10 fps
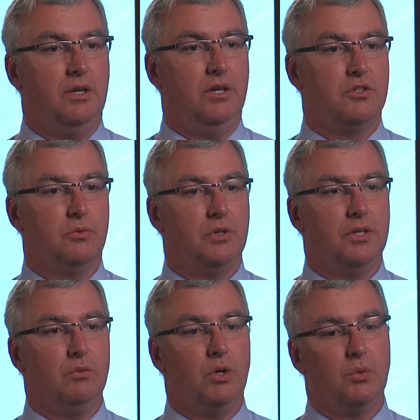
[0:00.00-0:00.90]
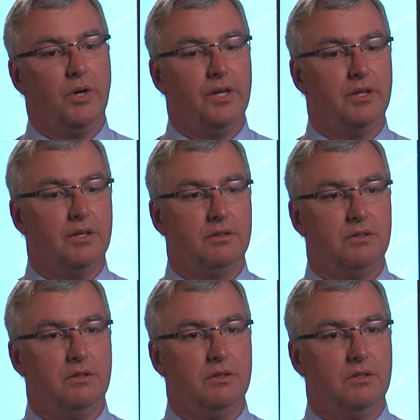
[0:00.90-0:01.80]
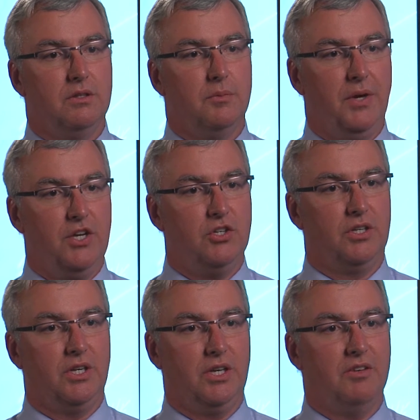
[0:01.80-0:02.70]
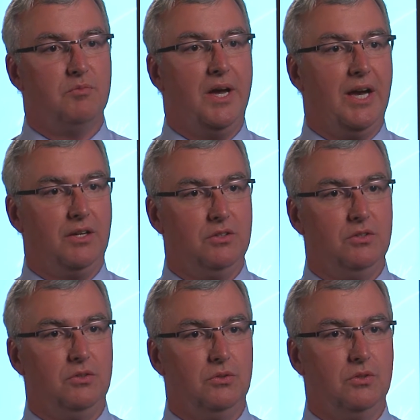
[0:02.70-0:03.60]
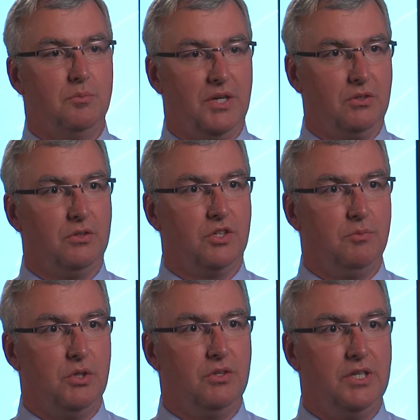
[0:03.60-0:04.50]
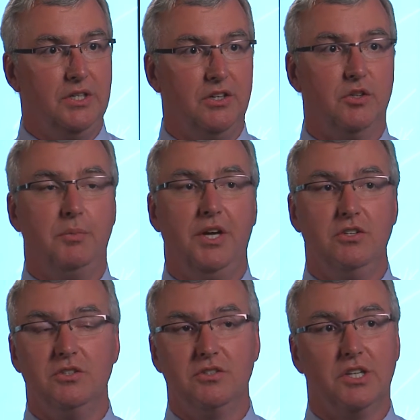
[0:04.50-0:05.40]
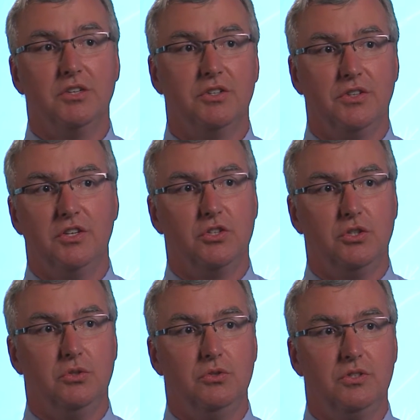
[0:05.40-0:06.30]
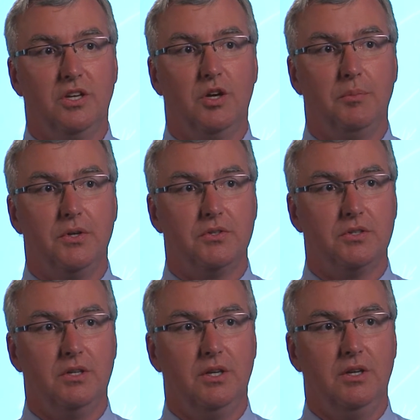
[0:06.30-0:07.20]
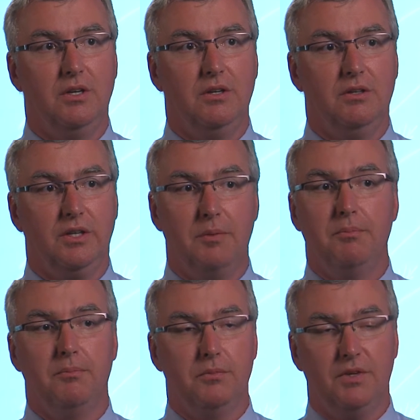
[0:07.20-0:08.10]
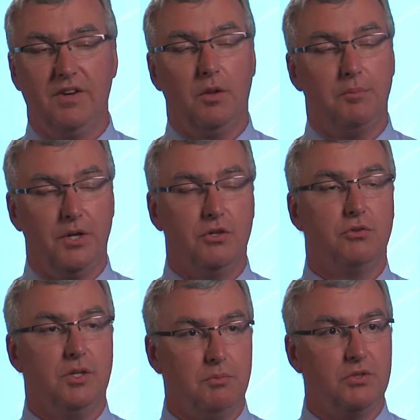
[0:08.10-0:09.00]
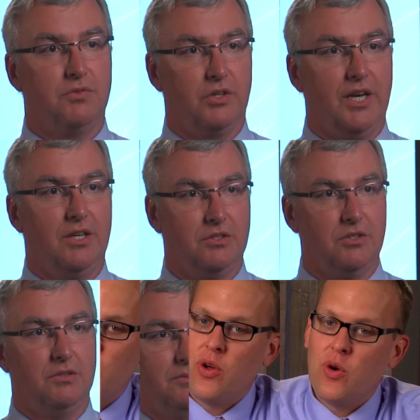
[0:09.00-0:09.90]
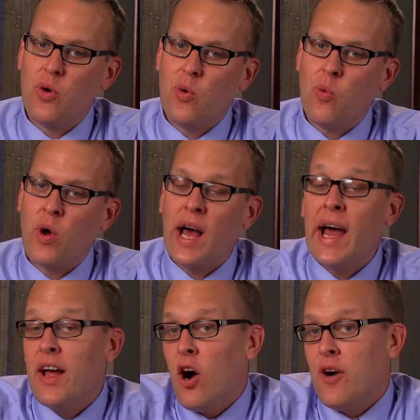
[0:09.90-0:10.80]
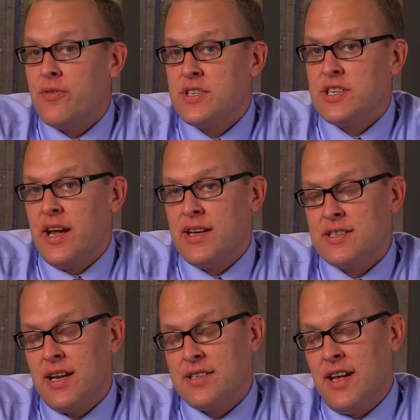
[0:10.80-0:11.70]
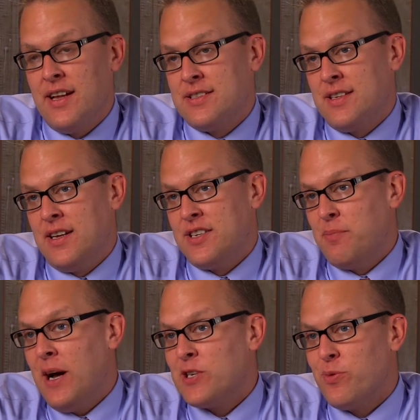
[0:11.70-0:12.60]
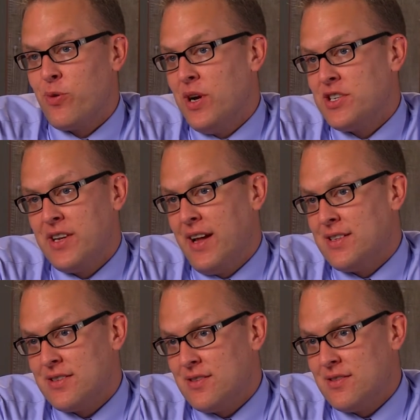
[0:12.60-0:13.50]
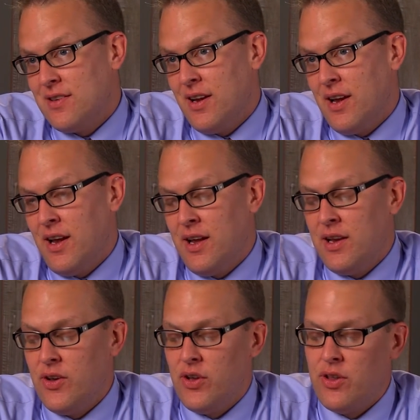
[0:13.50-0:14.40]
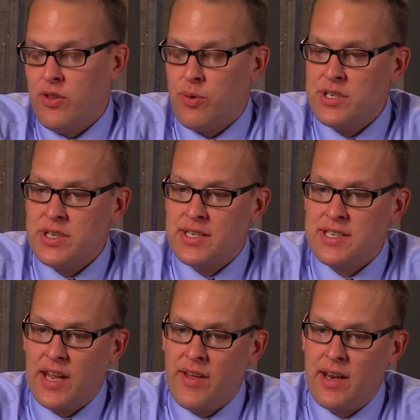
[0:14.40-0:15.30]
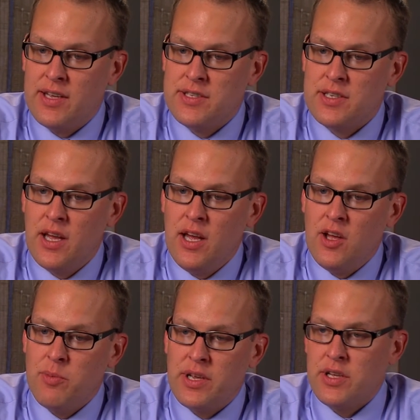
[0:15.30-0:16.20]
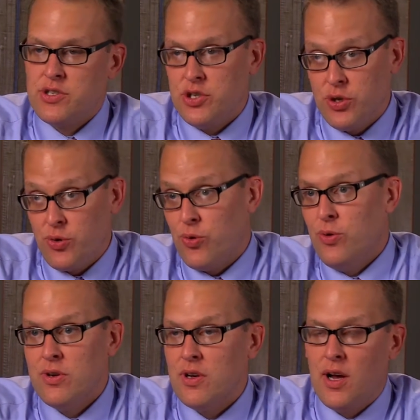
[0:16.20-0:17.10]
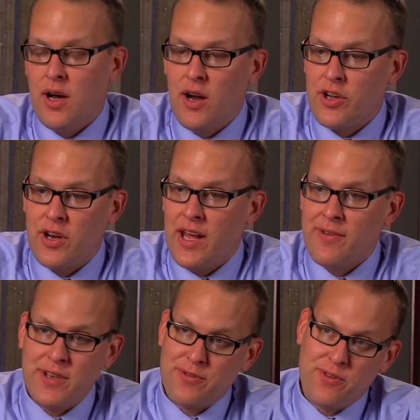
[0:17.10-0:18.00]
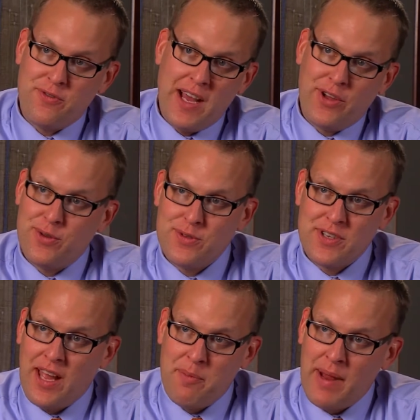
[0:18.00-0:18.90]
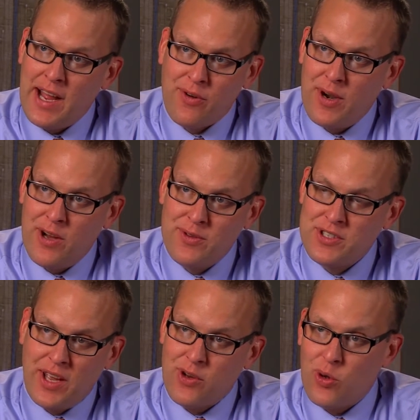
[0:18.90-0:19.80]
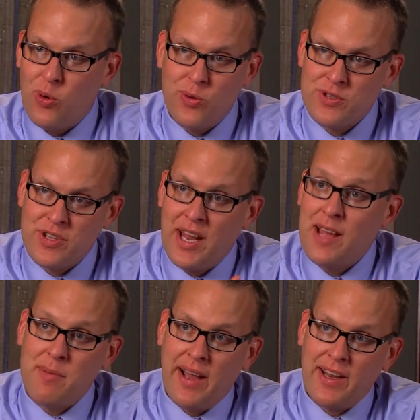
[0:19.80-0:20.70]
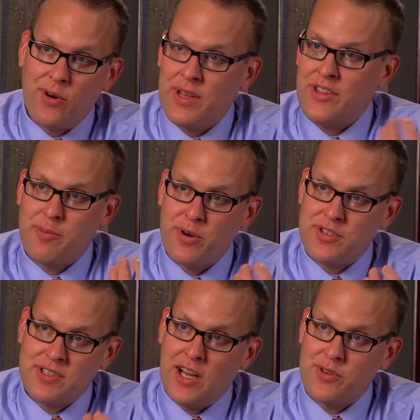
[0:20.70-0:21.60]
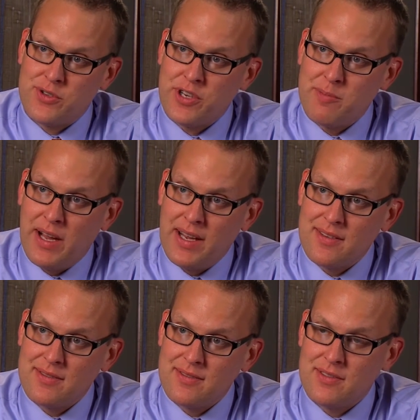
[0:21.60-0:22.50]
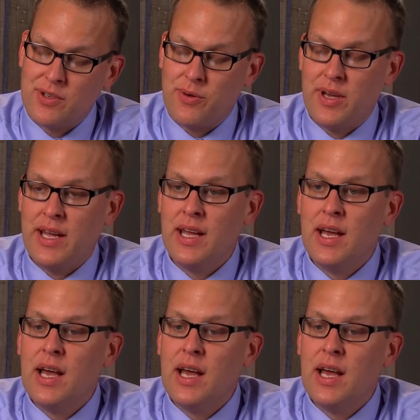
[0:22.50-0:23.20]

It's really one way that the patient can give back to the medical community and other patients that are in their shoes to help us develop better treatments for cancer. What I often say is that it's an impossible question to answer. And the reason I say that is because you are going to have different values and backgrounds and goals than I might, or that the person down the street might. Okay?